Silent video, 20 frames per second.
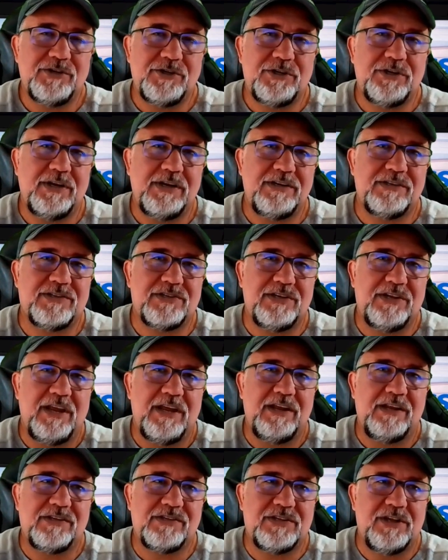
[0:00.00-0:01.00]

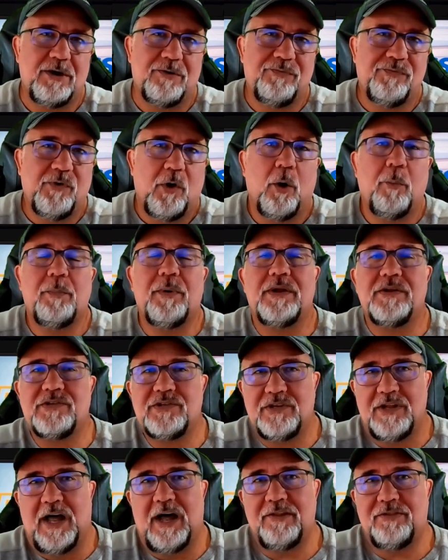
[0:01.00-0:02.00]
it's their fault, but it's
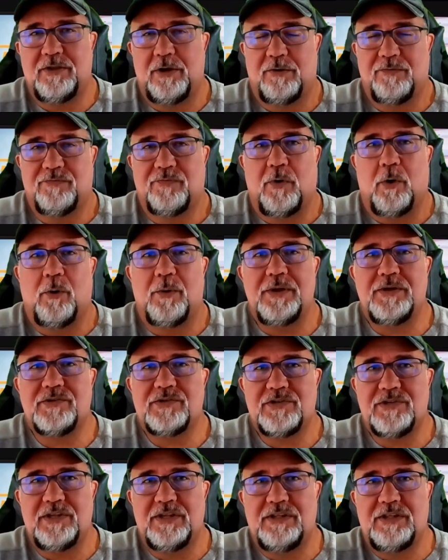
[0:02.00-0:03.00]
not their fault. It's
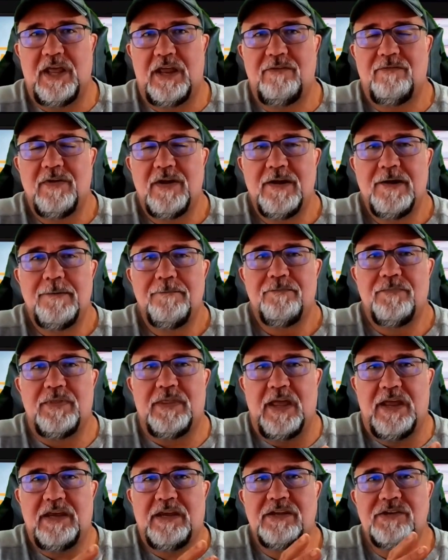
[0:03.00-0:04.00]

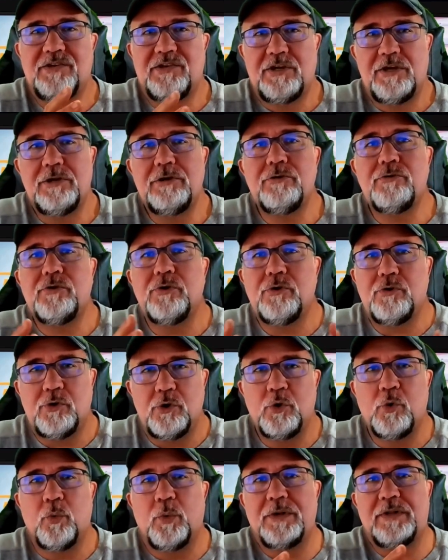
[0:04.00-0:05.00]
they continue to do
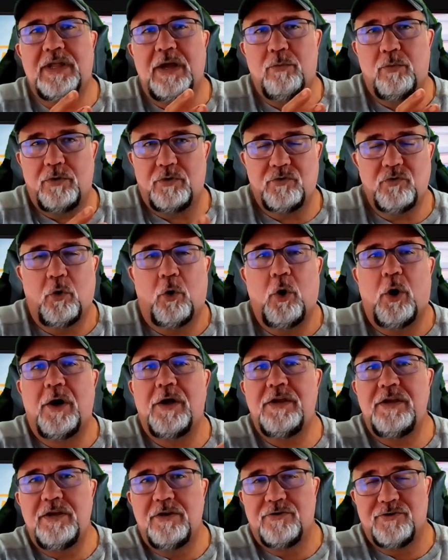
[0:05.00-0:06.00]
what they were taught
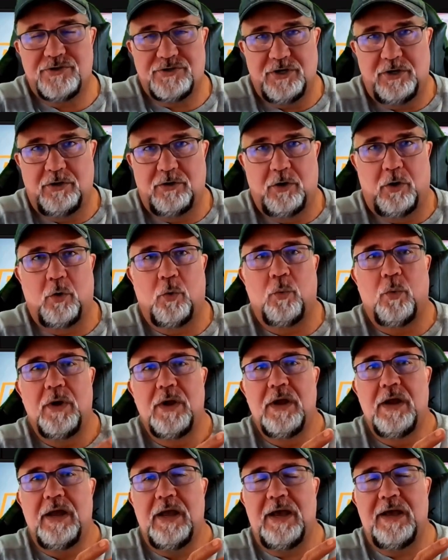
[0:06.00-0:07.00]
years ago,
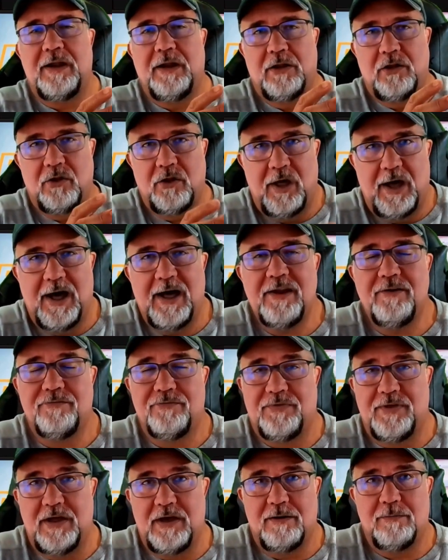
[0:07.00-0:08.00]
and a lot of
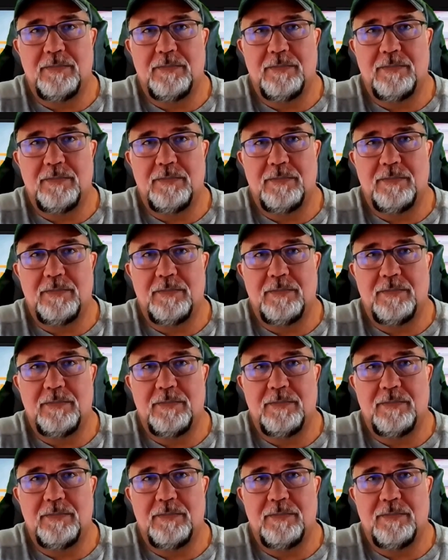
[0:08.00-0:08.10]
them,